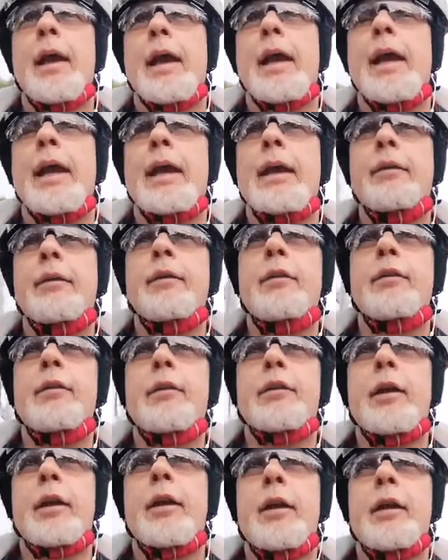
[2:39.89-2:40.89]

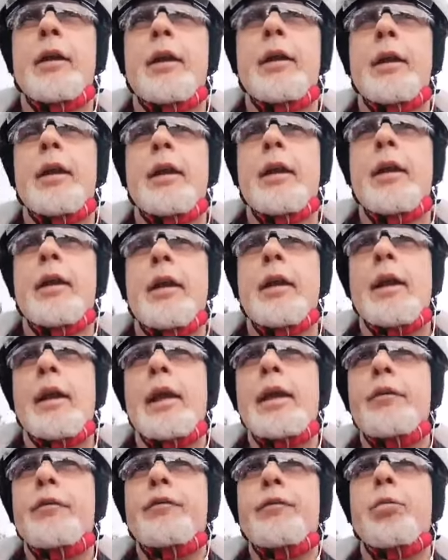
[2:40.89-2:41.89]
And
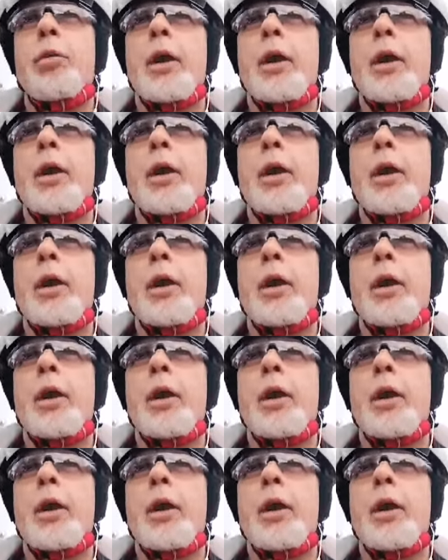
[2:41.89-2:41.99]
if